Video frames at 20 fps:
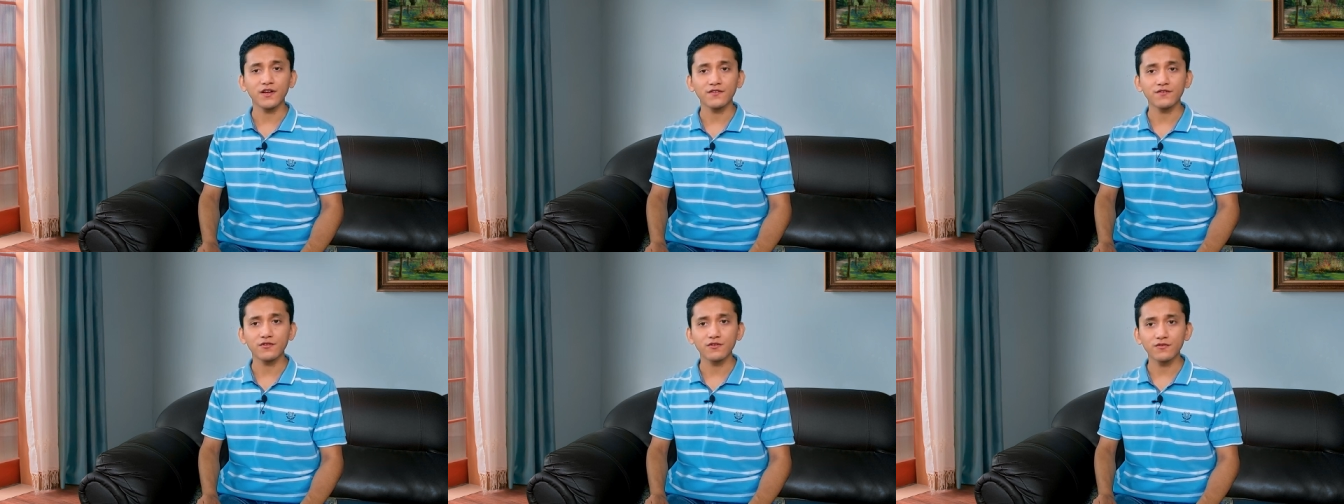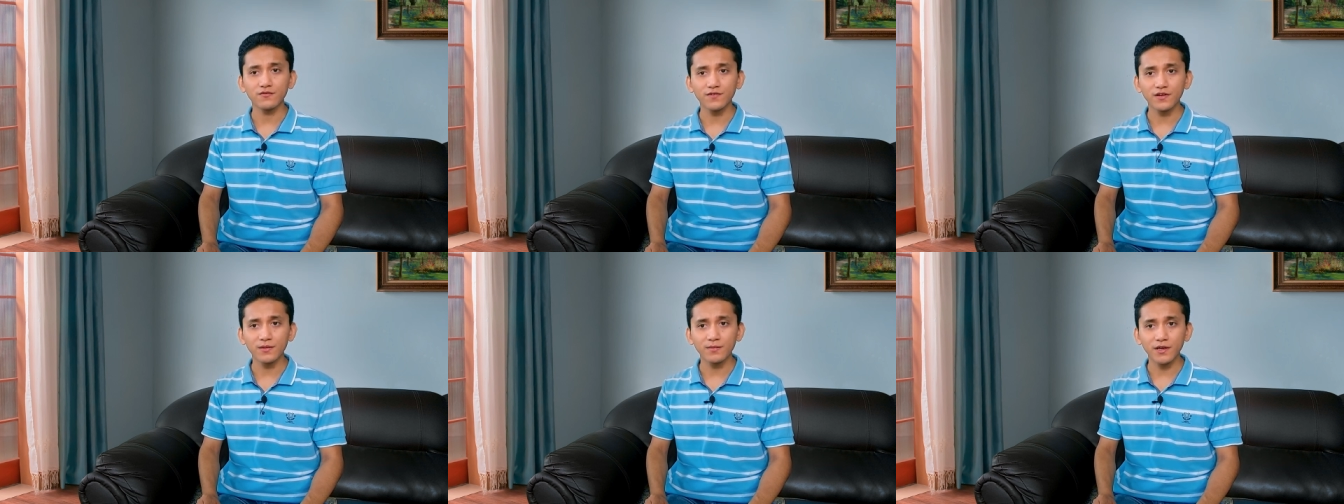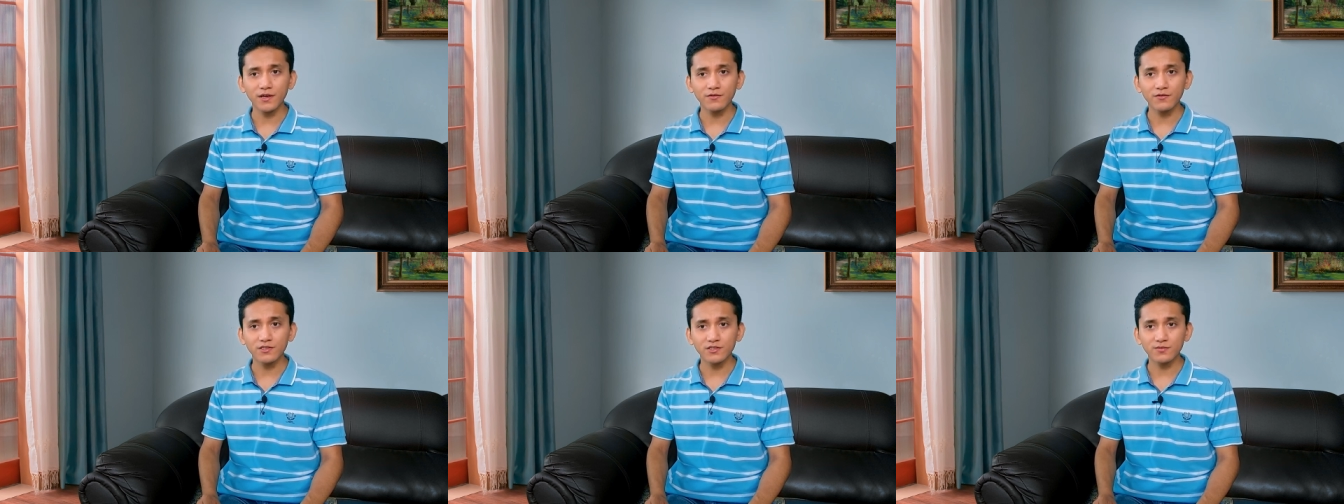I fulfill
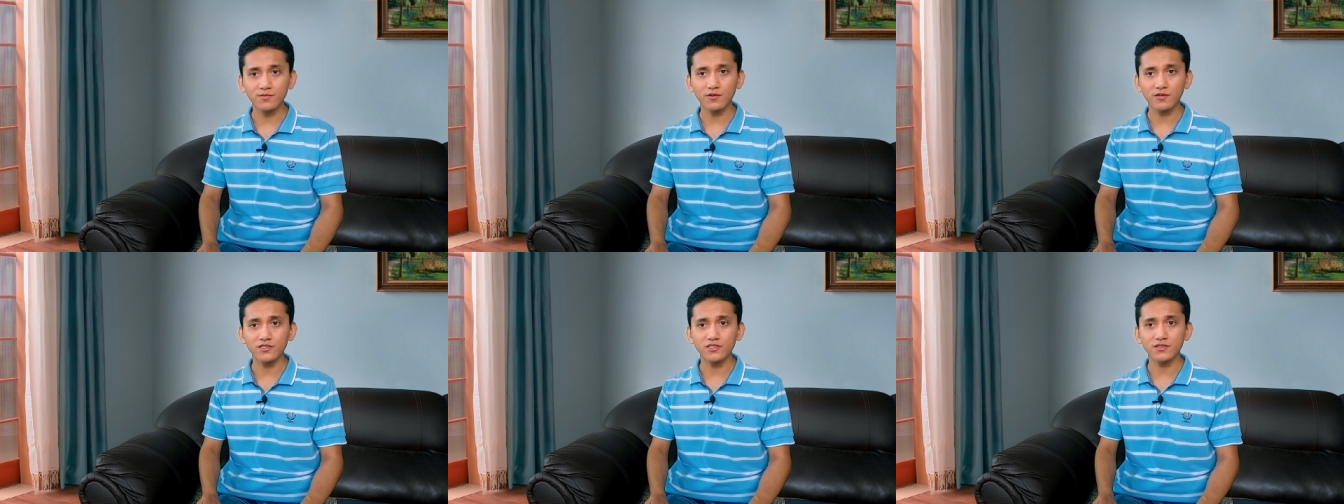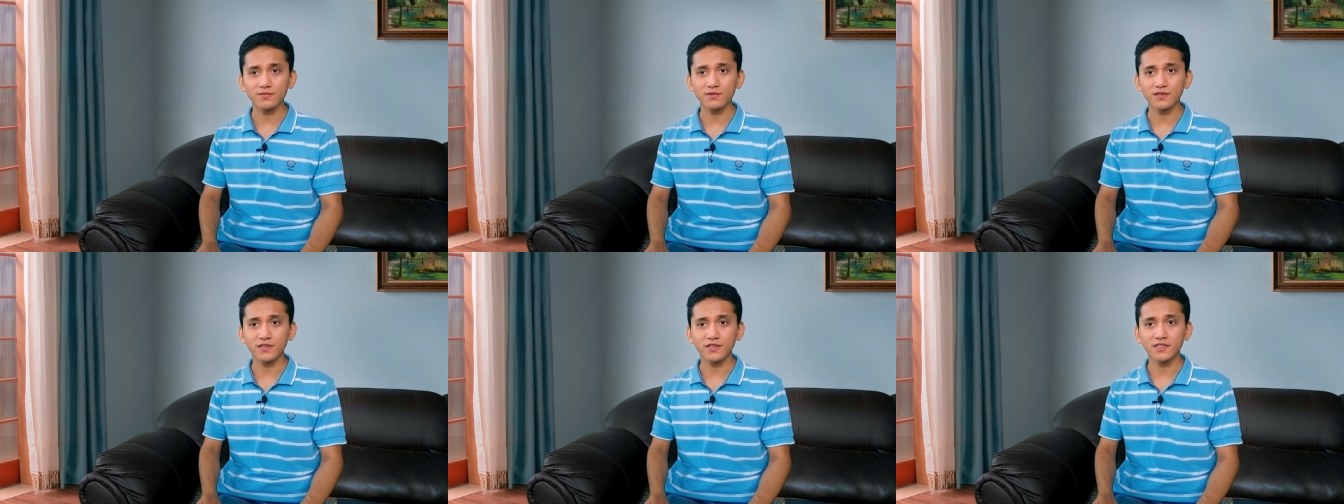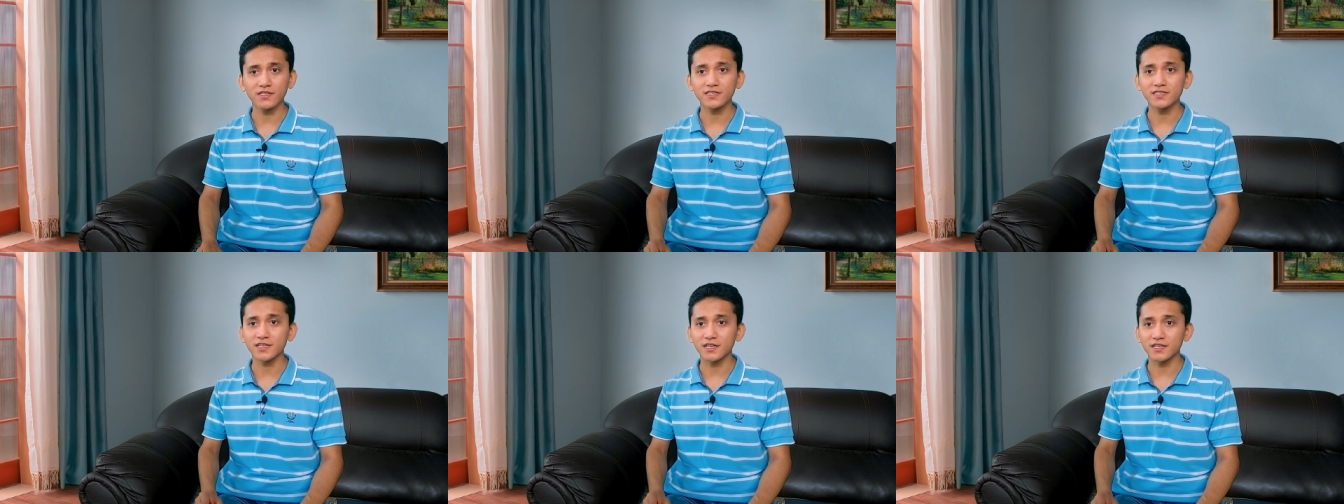my
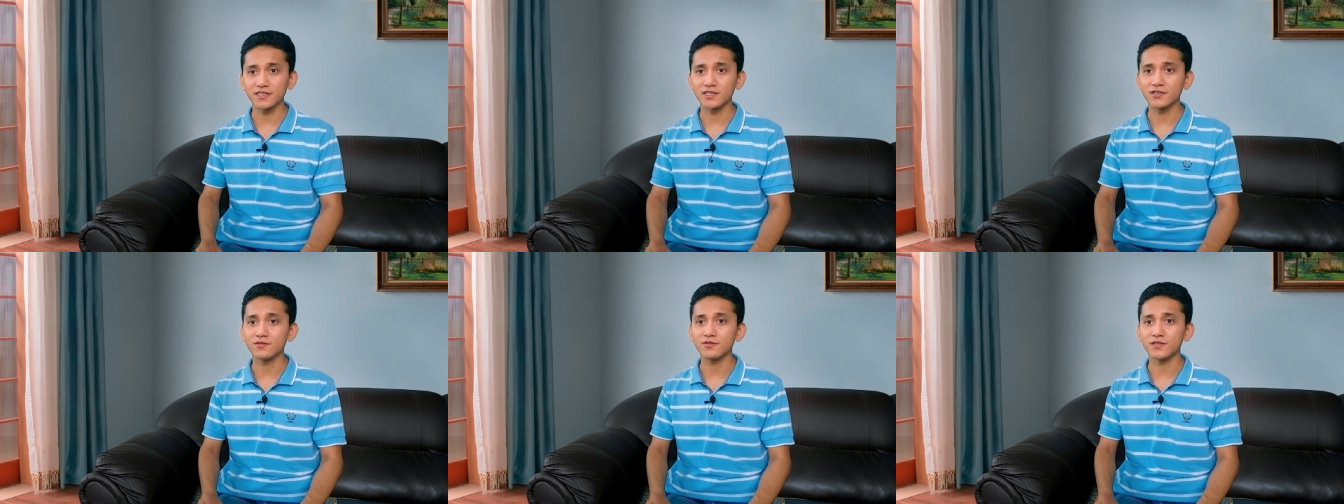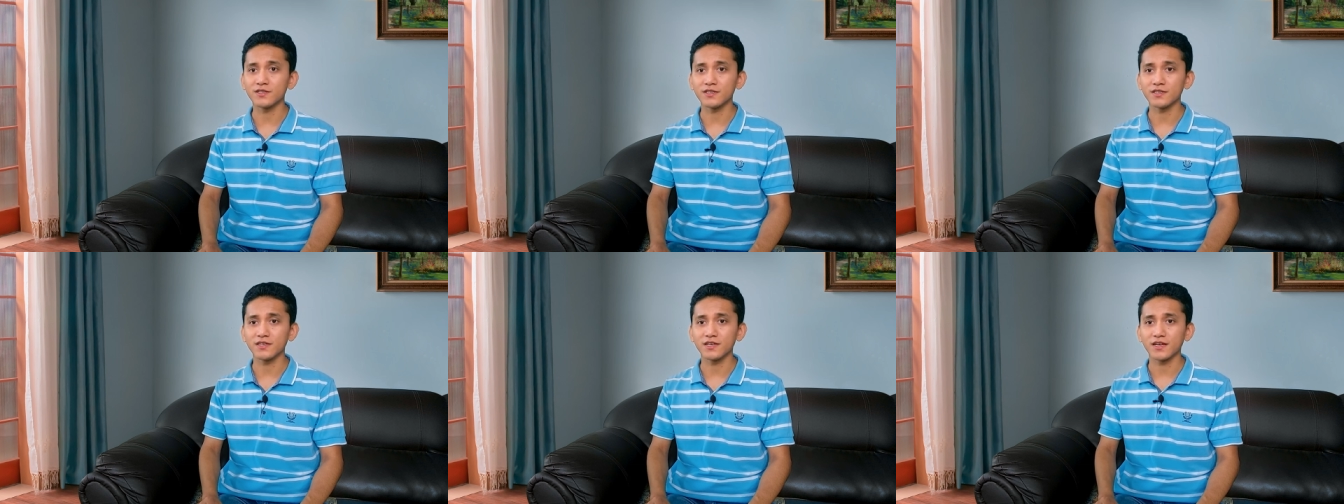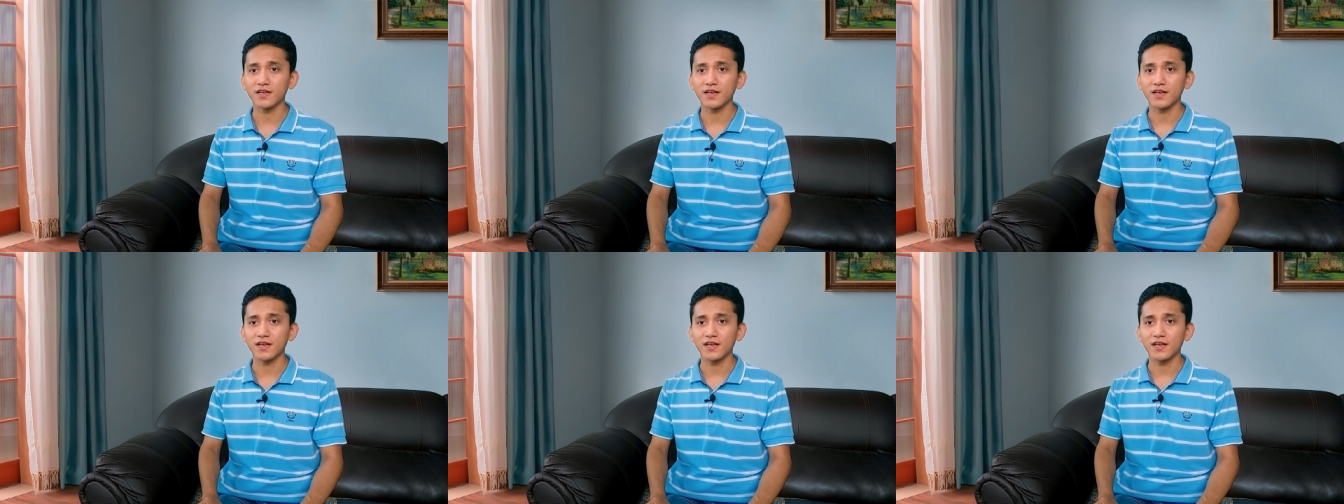responsibilities and duty,